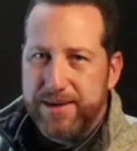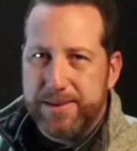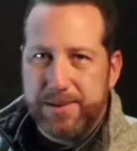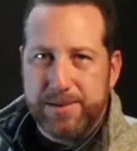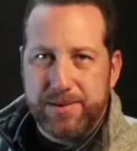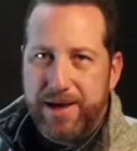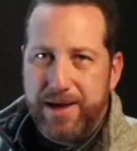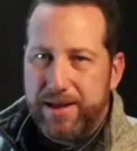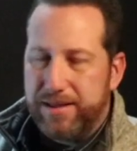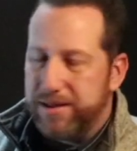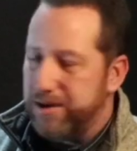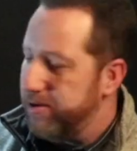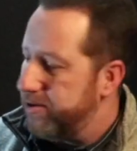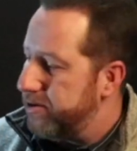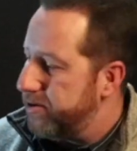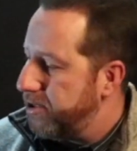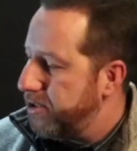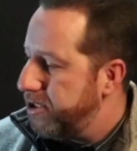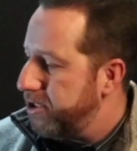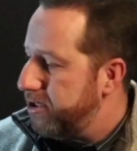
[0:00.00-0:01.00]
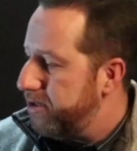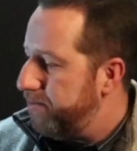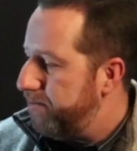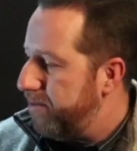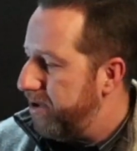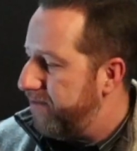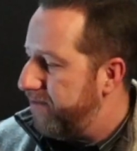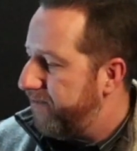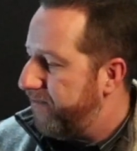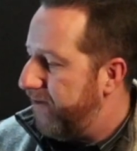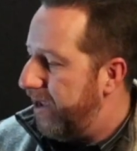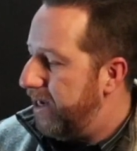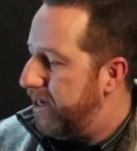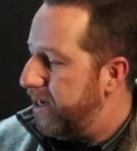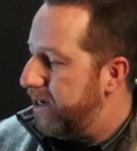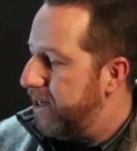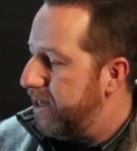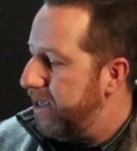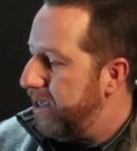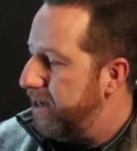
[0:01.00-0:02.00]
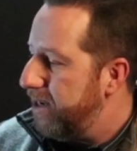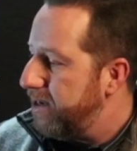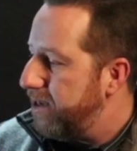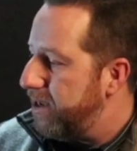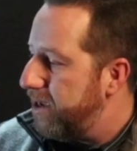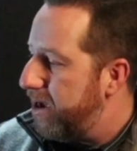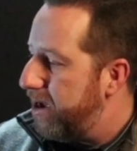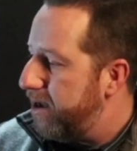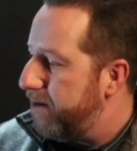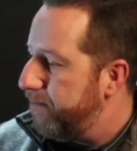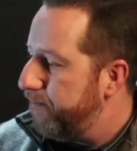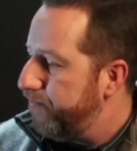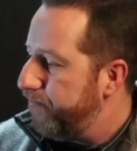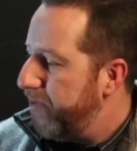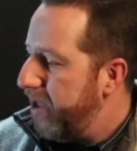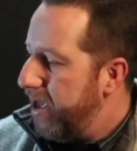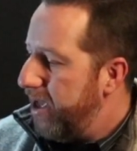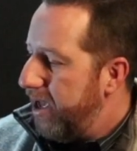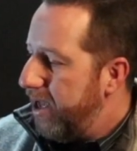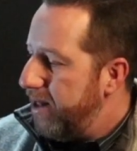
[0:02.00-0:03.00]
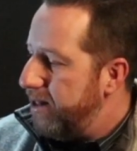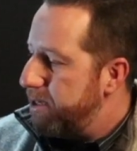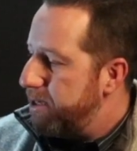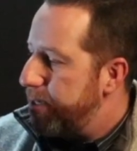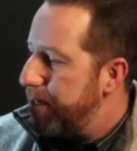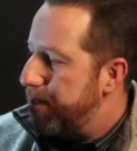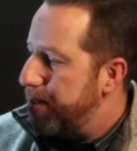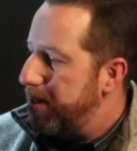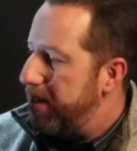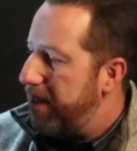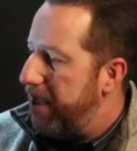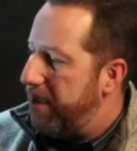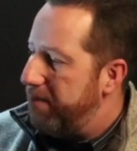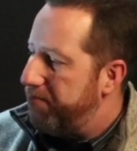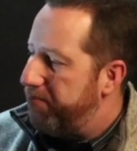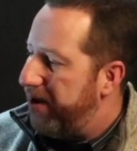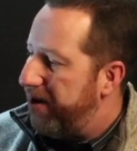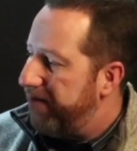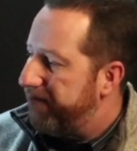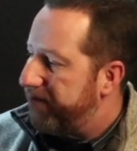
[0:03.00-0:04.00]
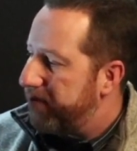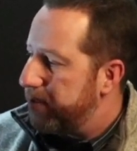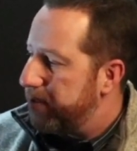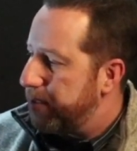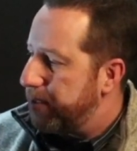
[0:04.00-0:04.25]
so that logo shouldn't be faded in yet. And this isn't a puffer